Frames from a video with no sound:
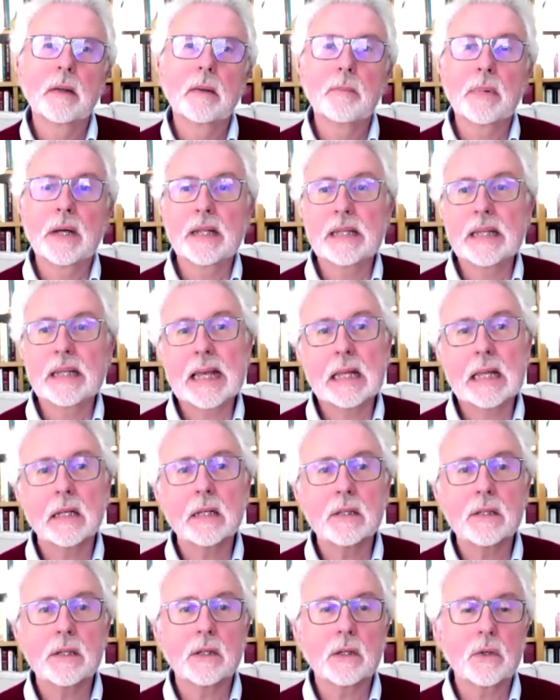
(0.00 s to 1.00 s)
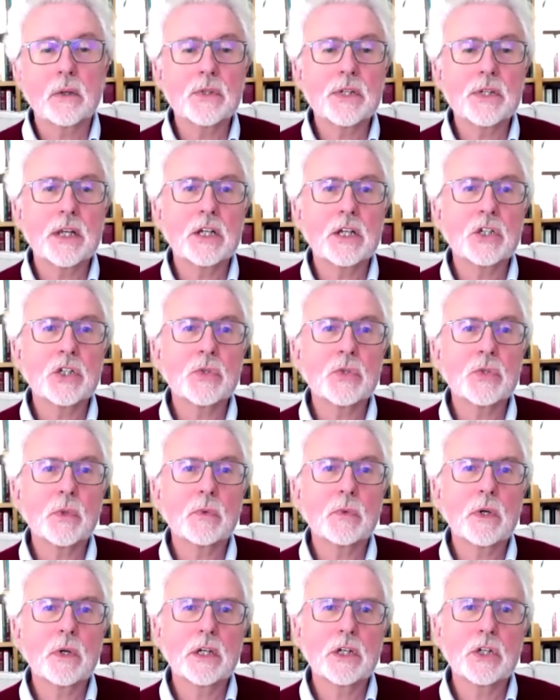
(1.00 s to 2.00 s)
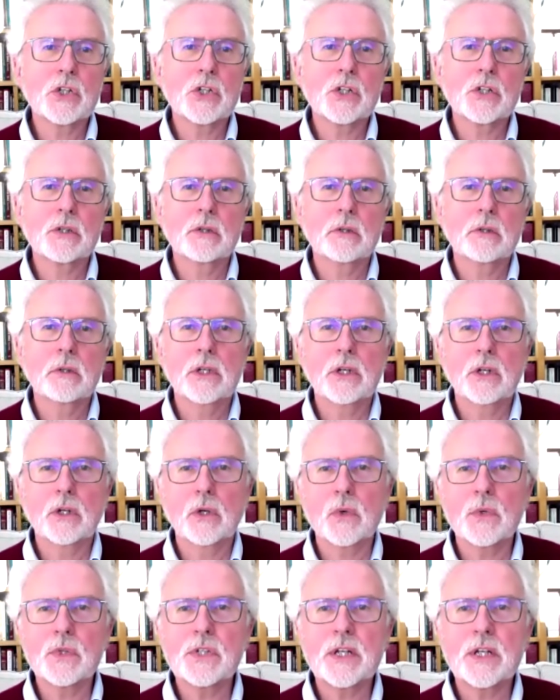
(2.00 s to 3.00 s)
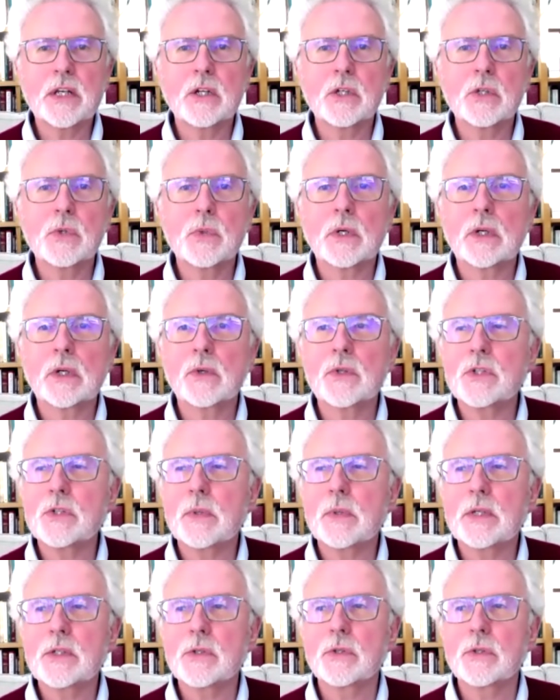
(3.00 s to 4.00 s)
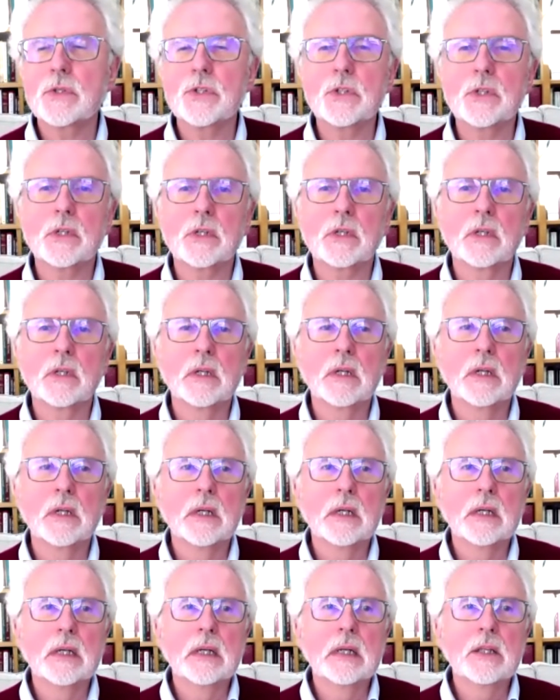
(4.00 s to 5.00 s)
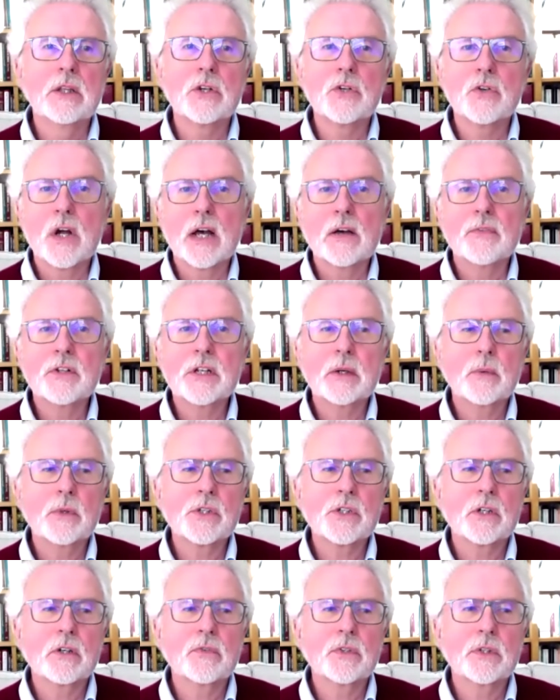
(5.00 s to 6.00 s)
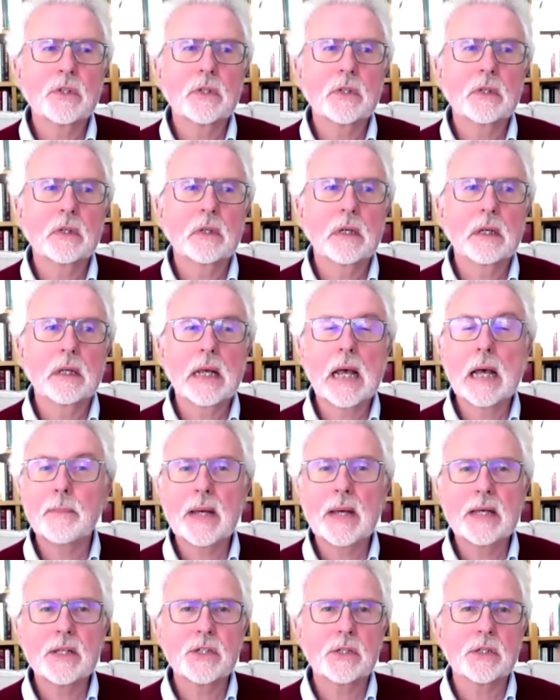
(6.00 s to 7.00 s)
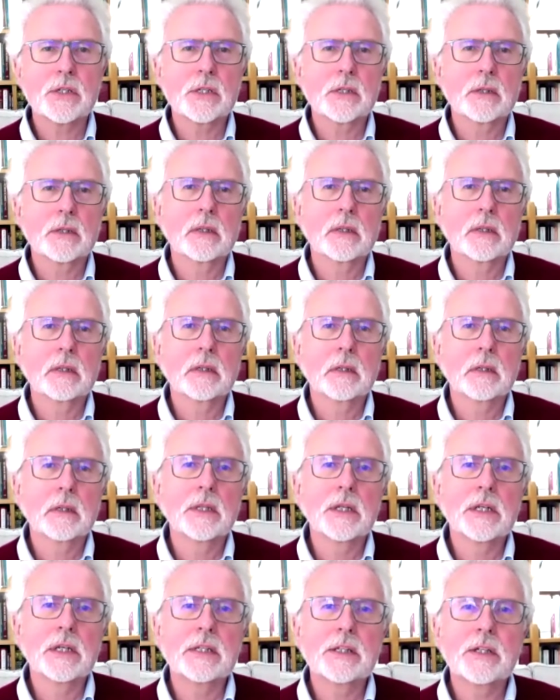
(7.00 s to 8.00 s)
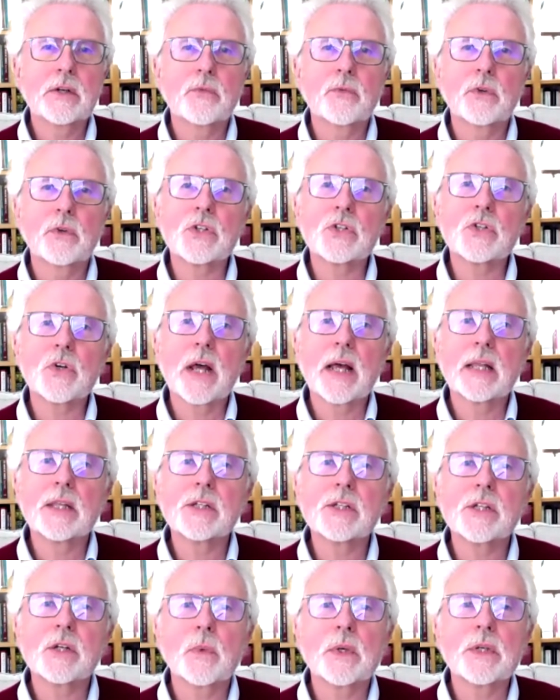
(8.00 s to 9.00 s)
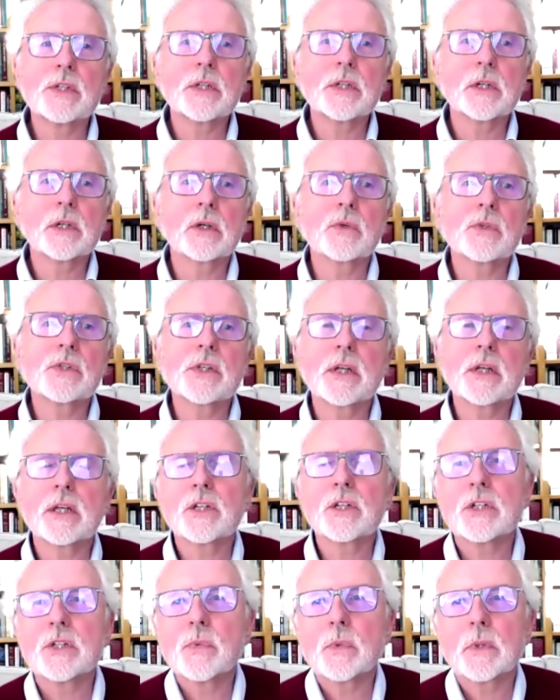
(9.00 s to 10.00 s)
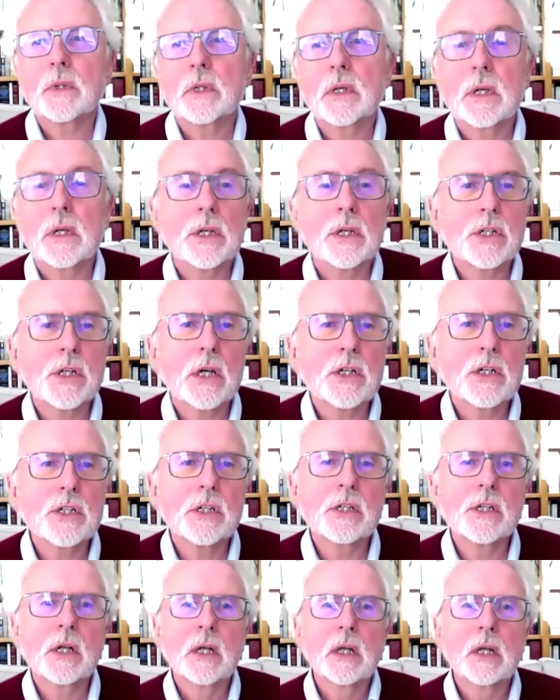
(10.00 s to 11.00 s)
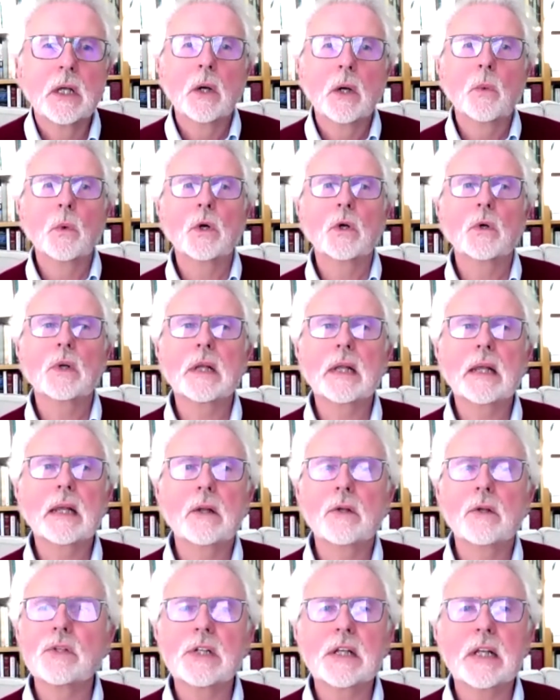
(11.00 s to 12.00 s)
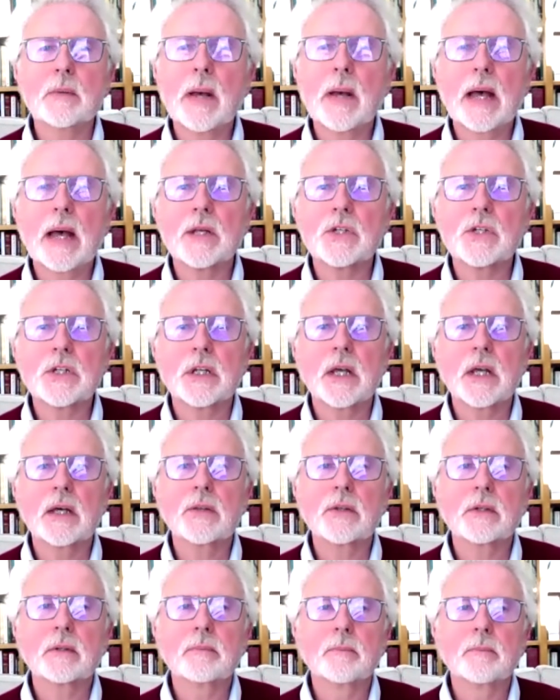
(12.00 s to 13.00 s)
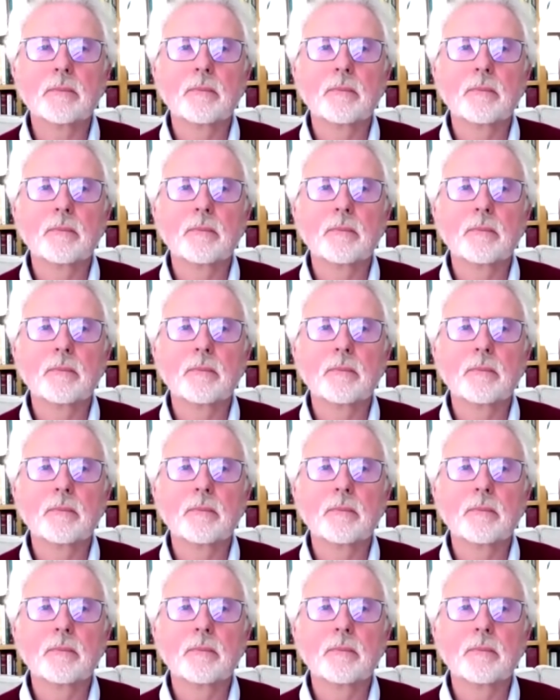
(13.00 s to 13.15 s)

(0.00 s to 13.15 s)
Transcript: By the end, the negotiations were rushed. The negotiators were close to exhaustion. The drafting was often haphazard, and the different strands in which the negotiations were conducted were only loosely patched together.